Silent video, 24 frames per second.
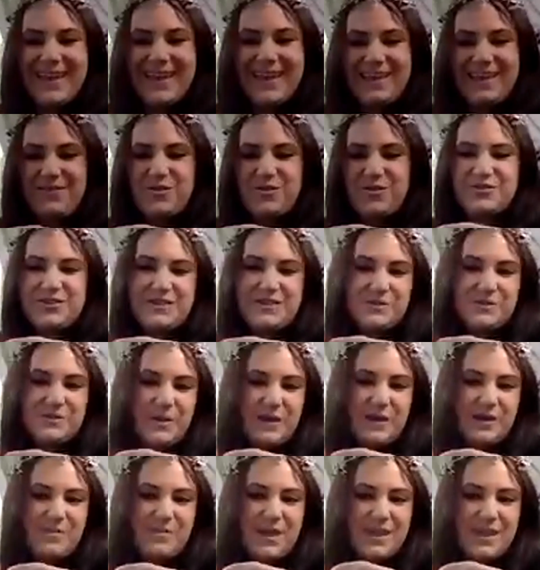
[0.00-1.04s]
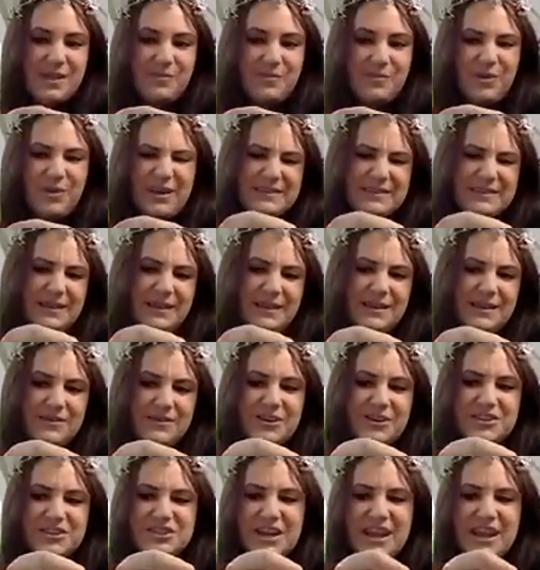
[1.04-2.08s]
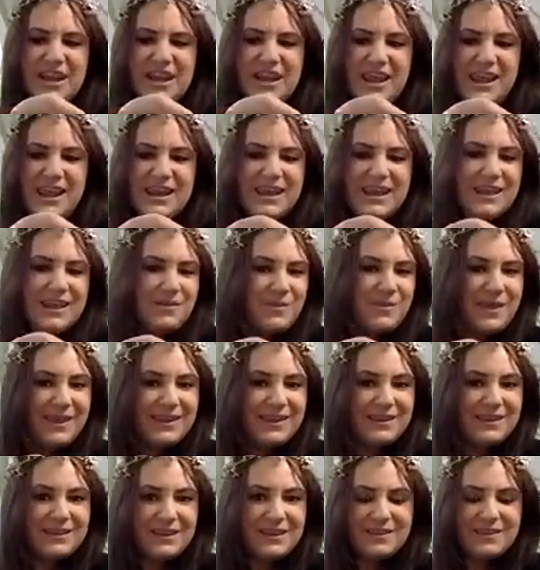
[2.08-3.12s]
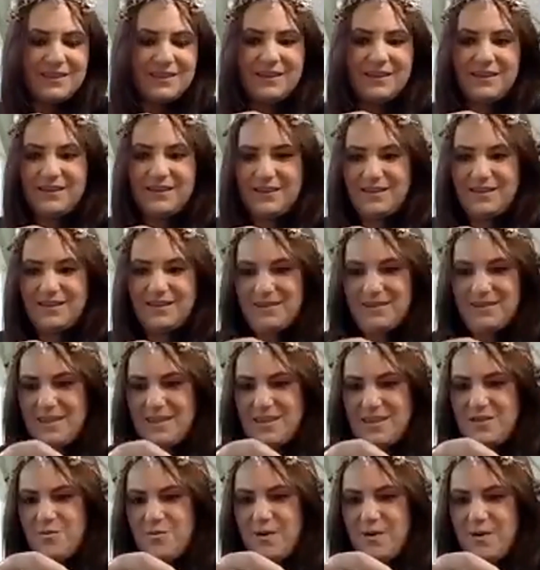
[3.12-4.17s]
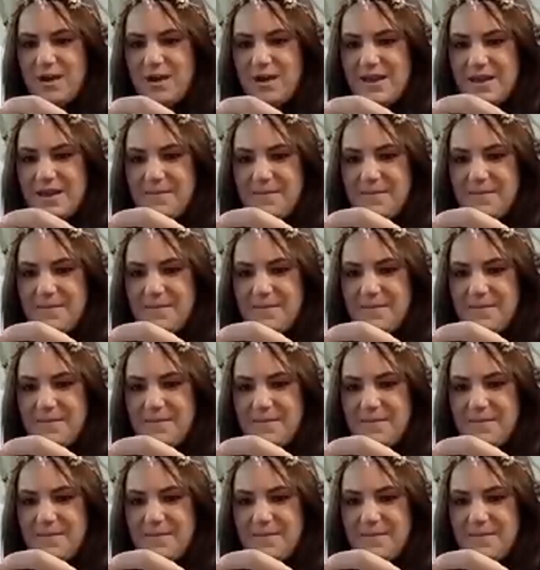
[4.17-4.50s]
If you just want to make a bracelet or a chain, it can be any length that you want.